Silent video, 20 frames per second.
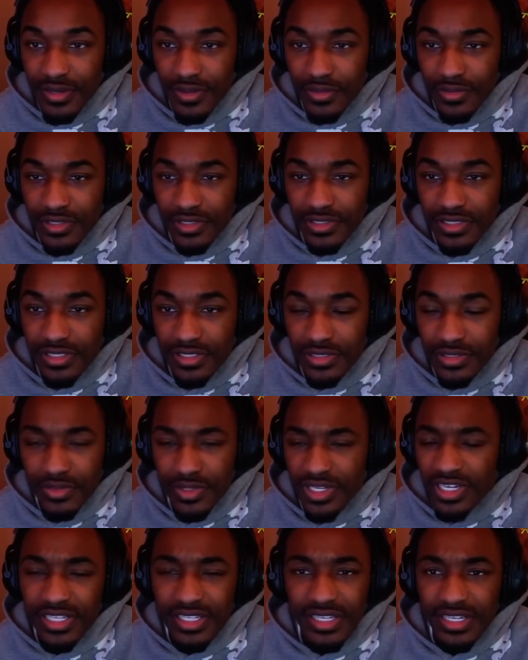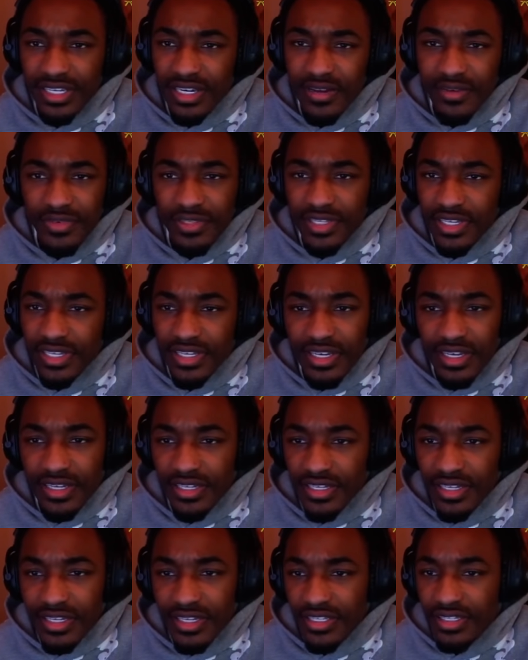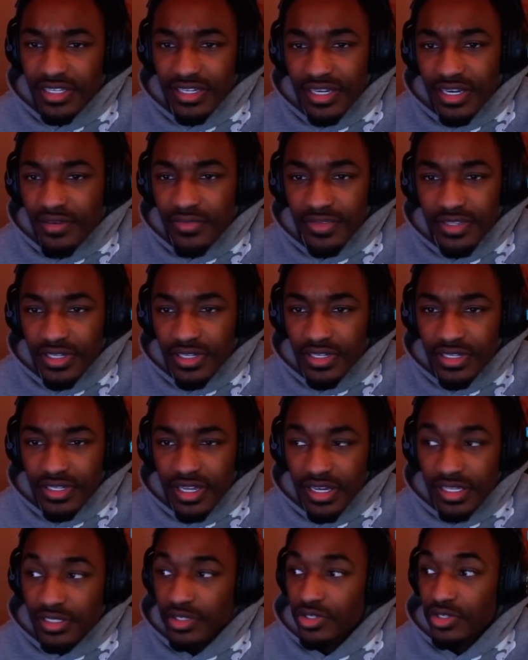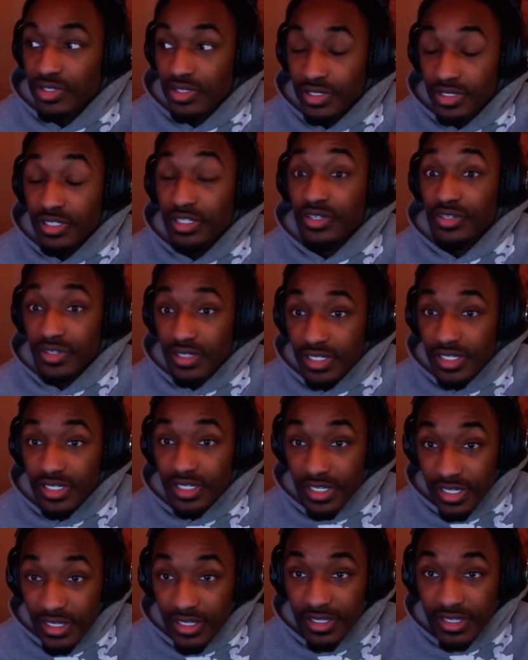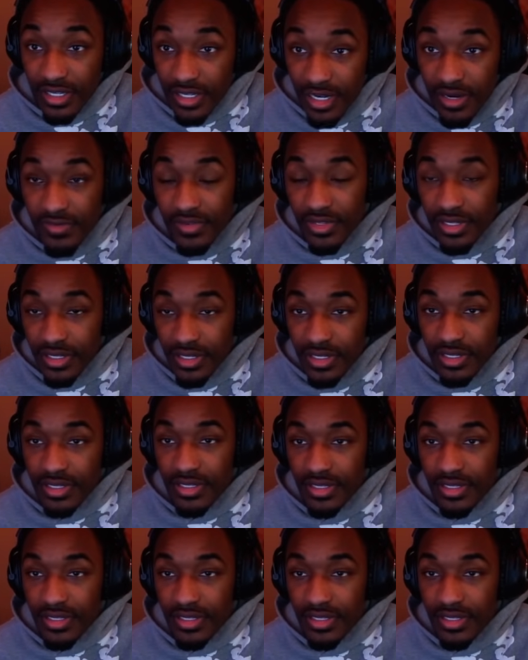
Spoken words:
Just do anything and everything, gang. Anything and everything. Like, literally anything and everything.